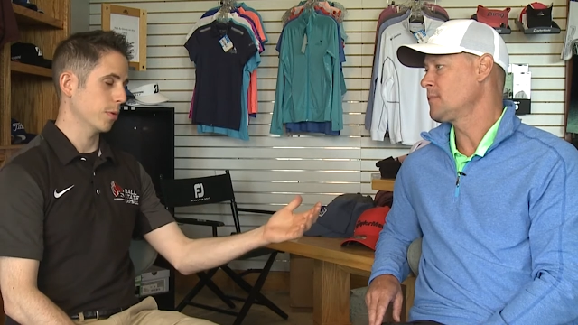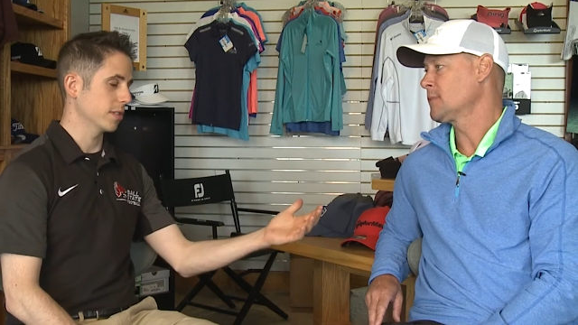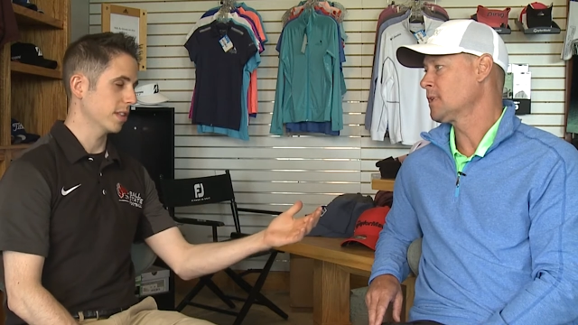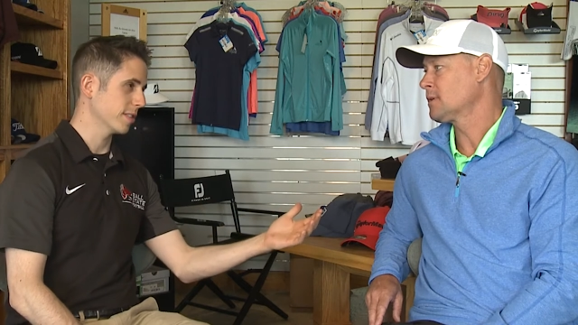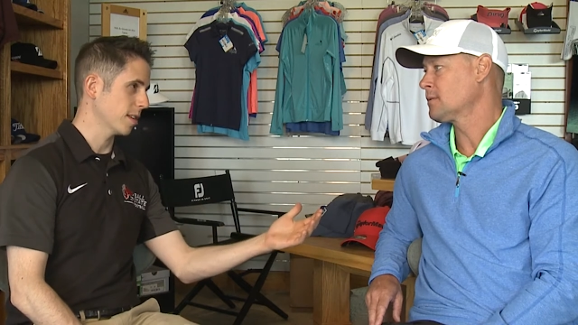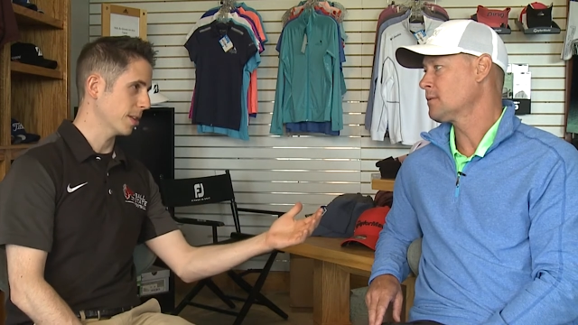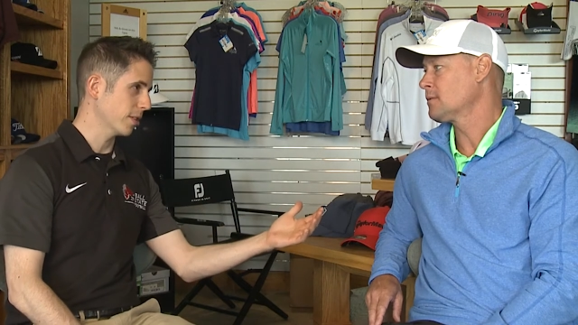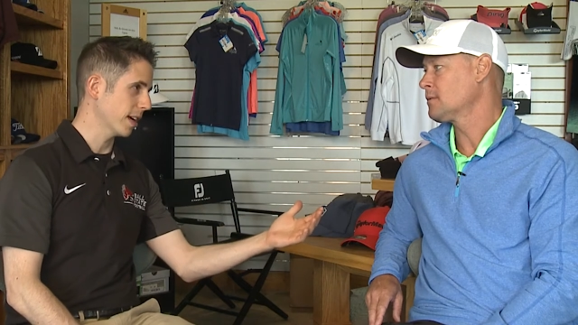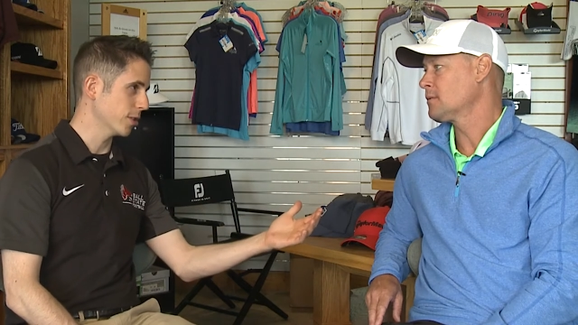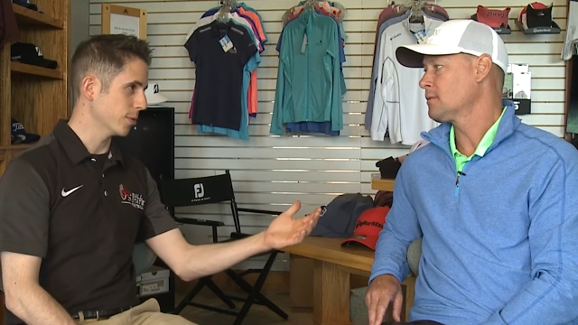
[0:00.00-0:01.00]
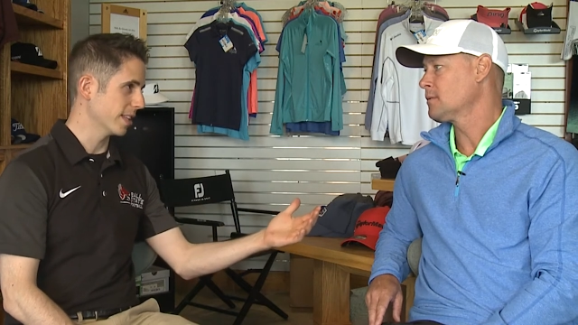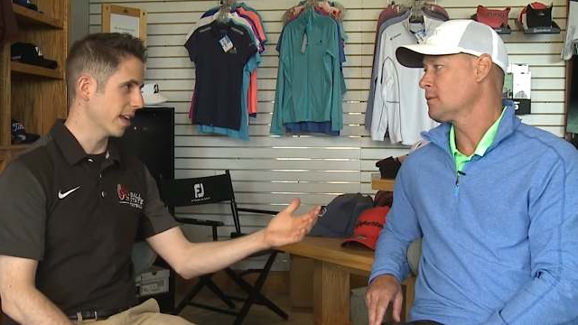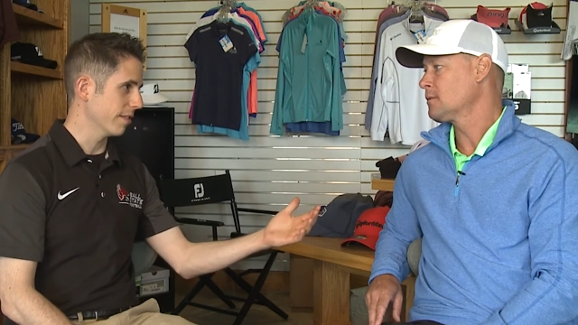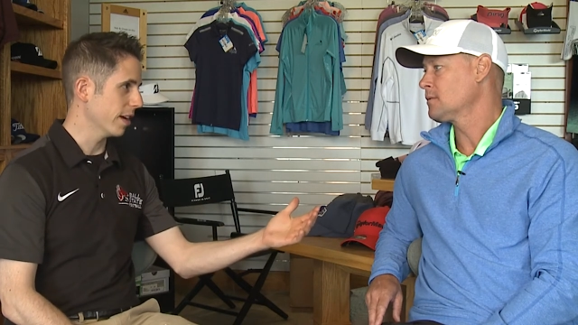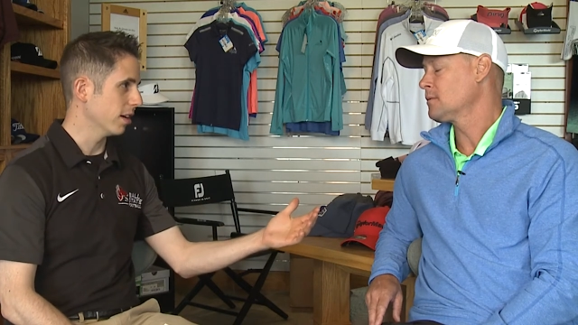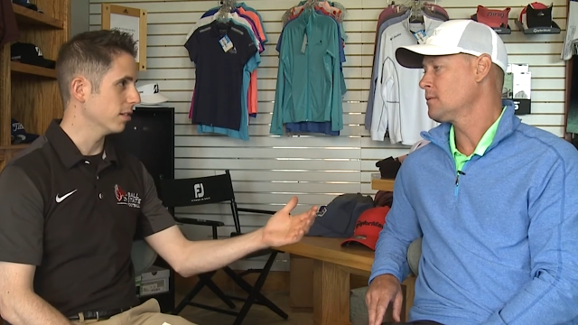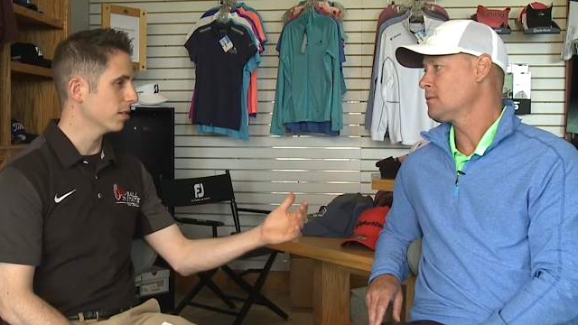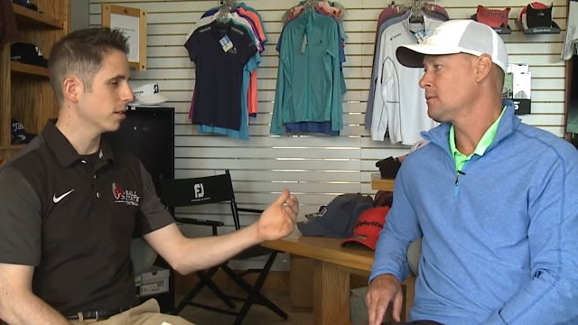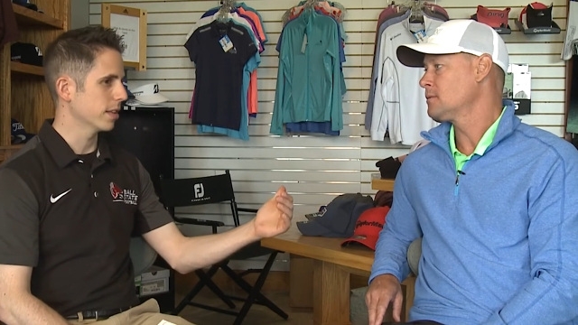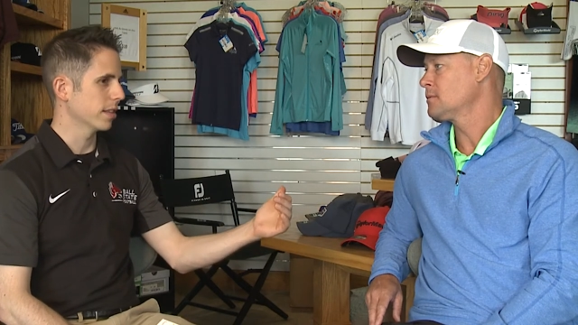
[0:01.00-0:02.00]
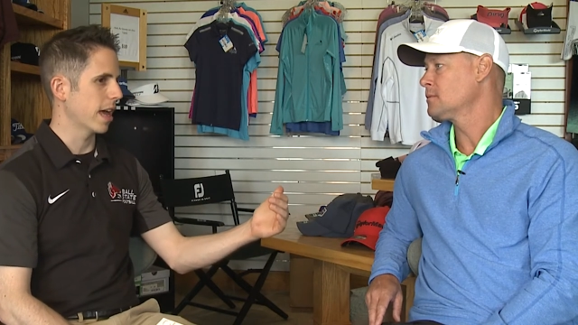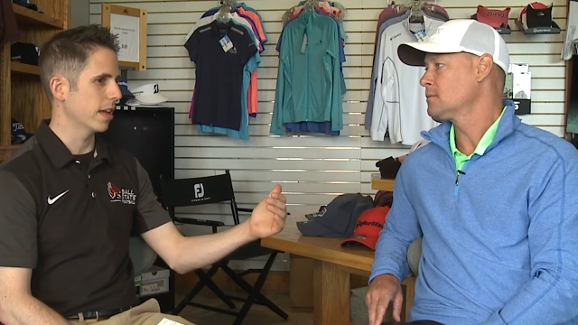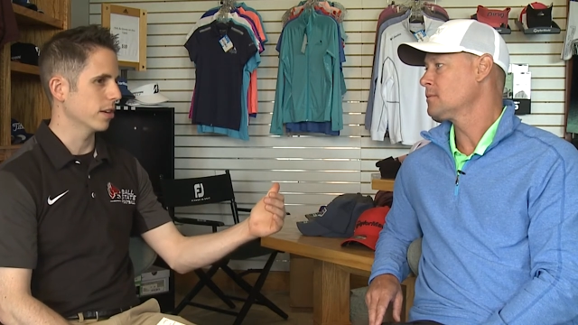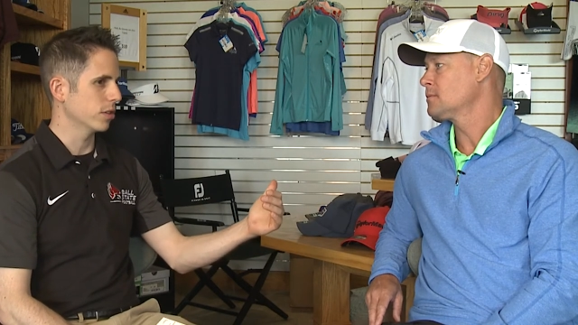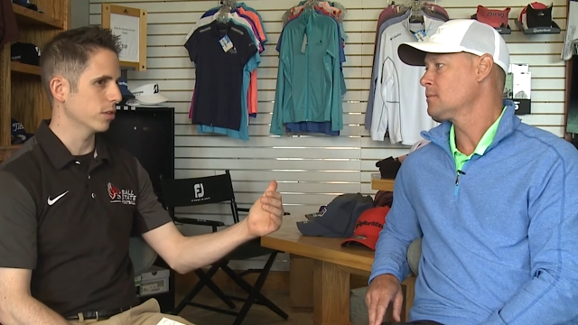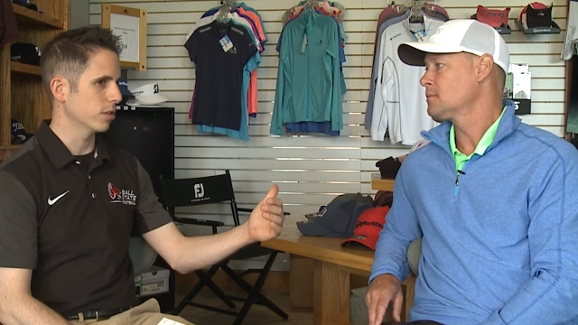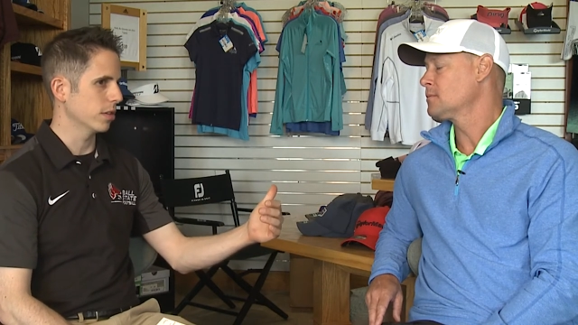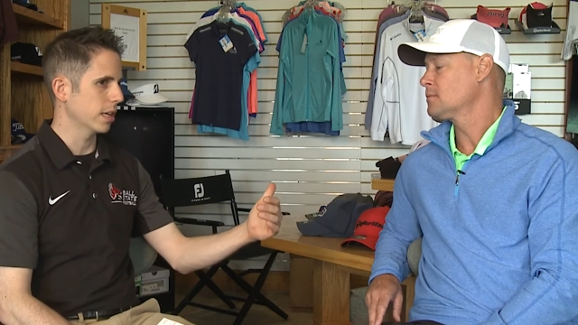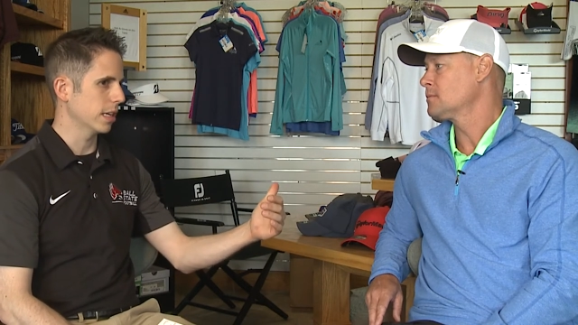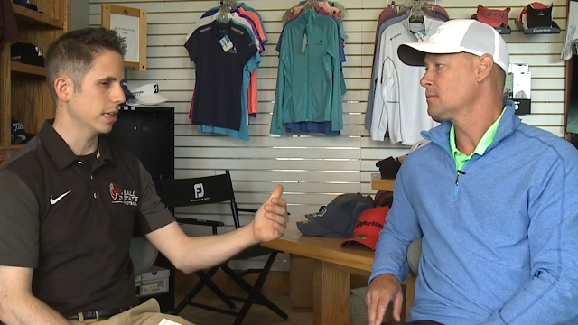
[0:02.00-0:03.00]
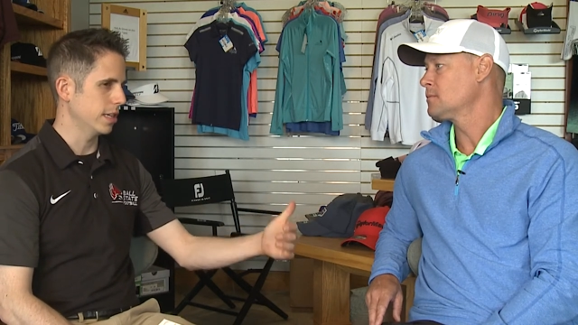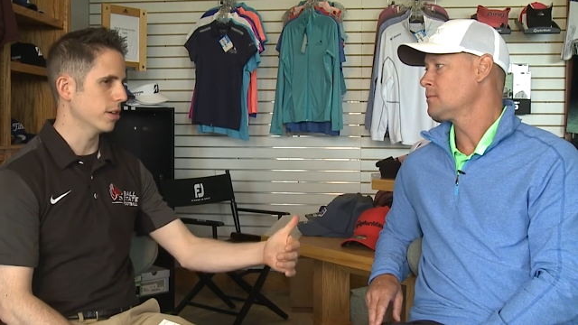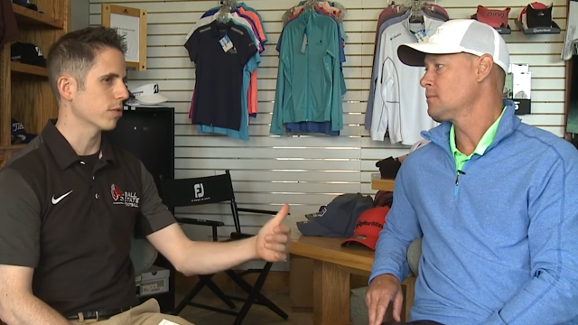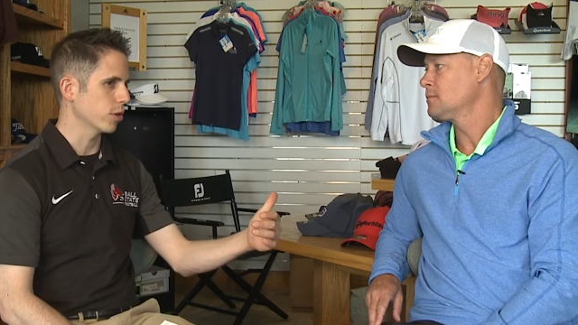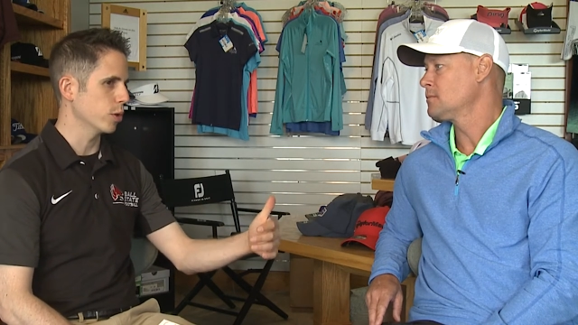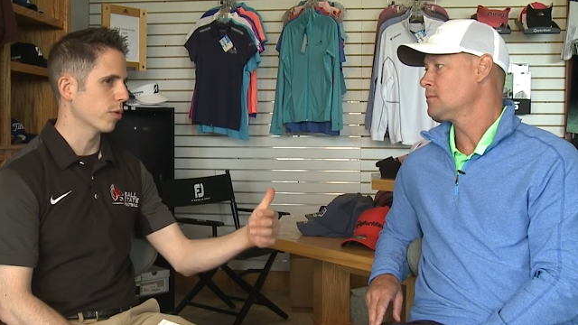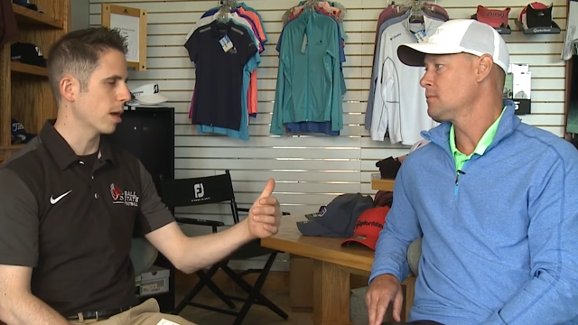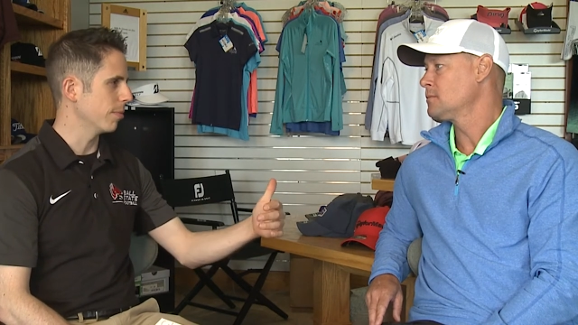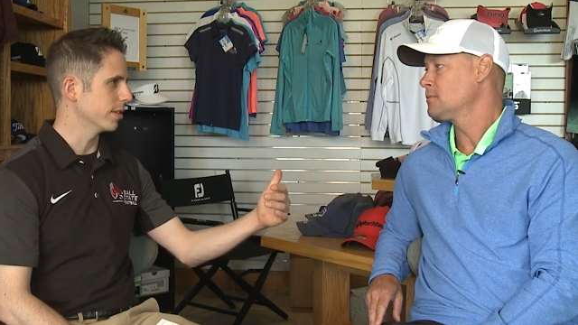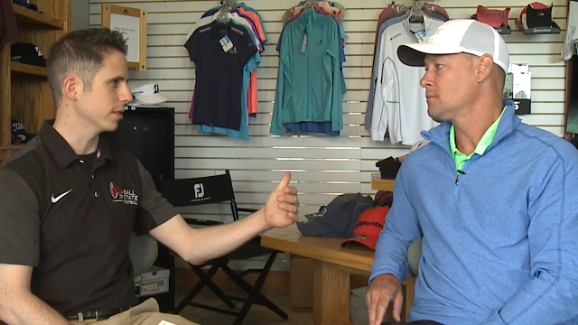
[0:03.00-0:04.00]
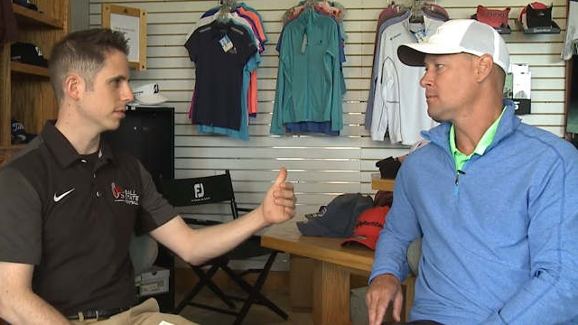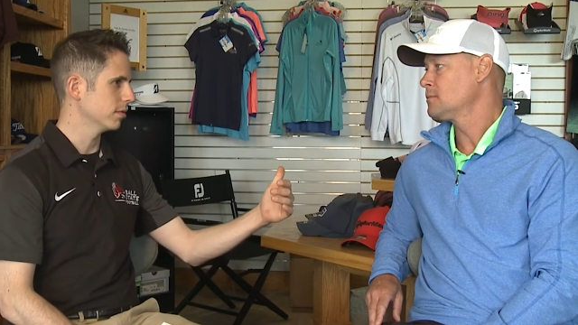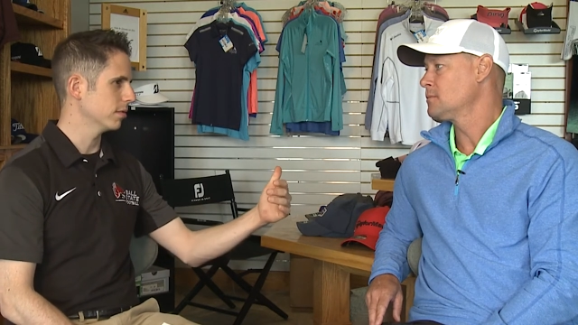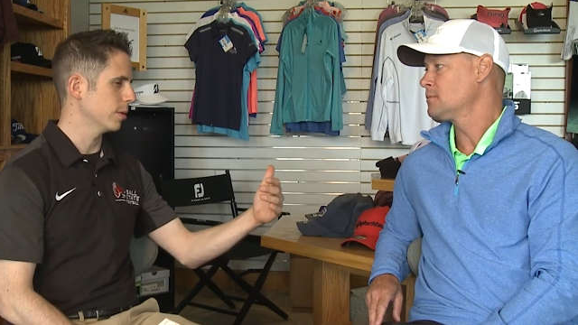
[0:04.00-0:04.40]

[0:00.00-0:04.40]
Speaker 1: wasn't even something you got to do in the NFL. In that, here you were able to.